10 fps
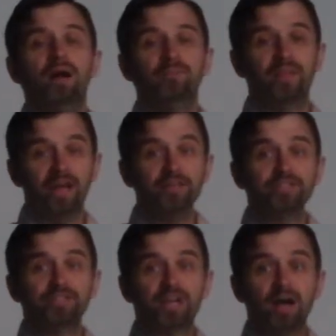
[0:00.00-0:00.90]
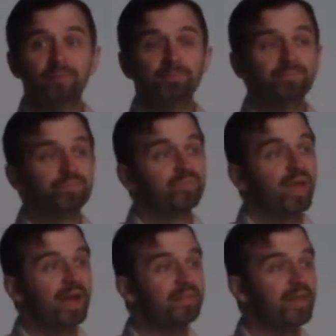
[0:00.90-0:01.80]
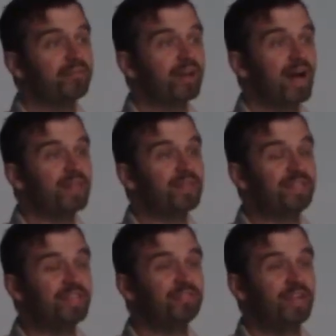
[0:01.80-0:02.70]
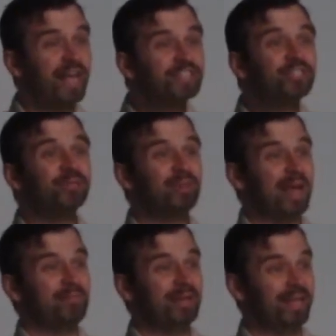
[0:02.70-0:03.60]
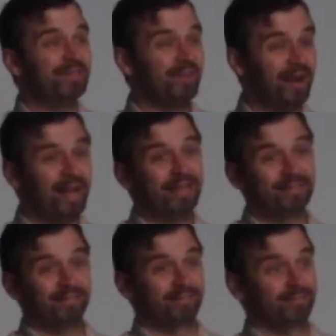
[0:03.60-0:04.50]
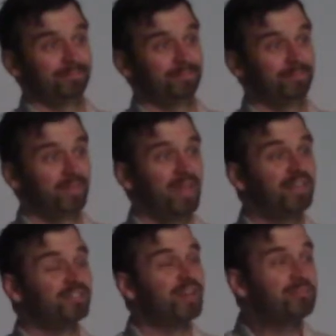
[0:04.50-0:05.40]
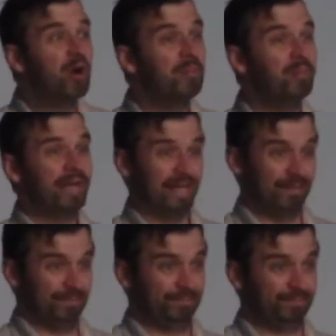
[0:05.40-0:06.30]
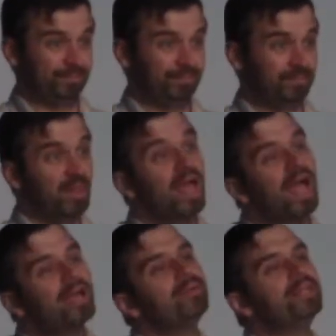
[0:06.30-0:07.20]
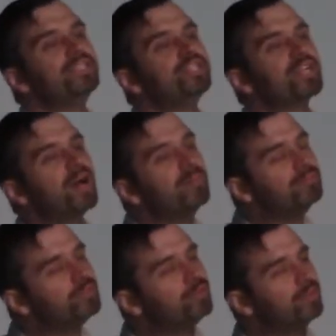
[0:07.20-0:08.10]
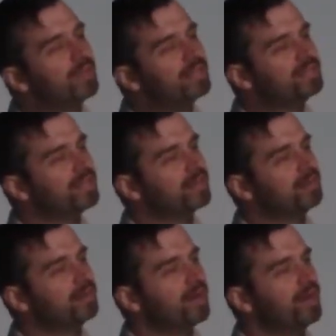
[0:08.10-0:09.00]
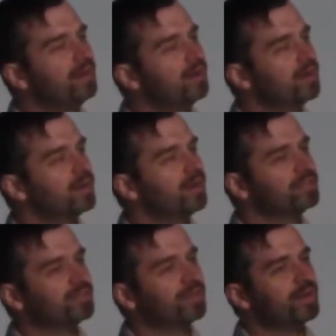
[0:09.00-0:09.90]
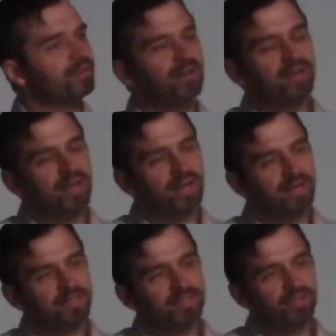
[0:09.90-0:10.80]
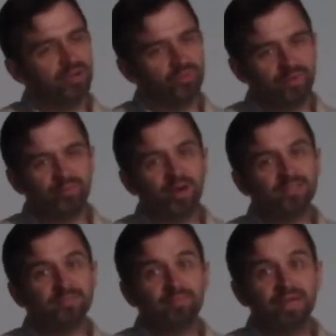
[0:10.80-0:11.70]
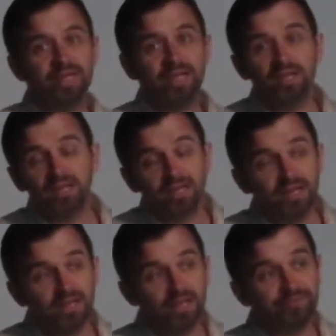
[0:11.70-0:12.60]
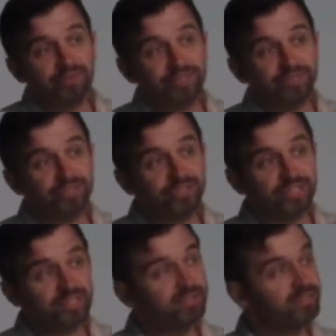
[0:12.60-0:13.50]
the elders come, and they've got the divination payment in their hands. So they brought money. Hey, we need you to come do a blessing or a curse or whatever. So we brought some money if you're interested,